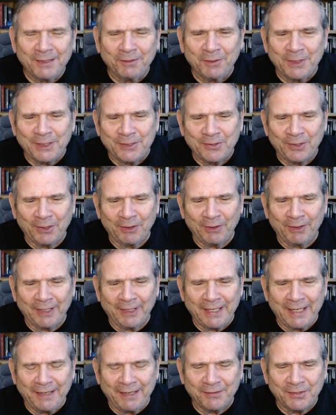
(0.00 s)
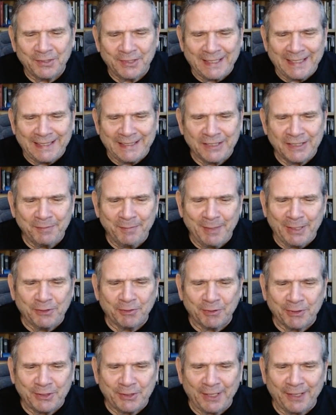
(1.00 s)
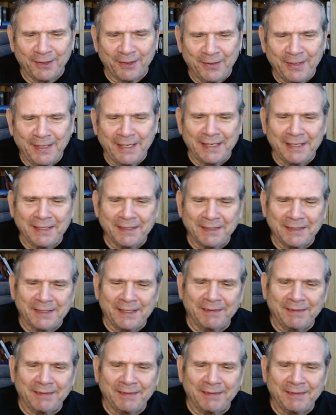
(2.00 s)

we certainly have seen some interesting things,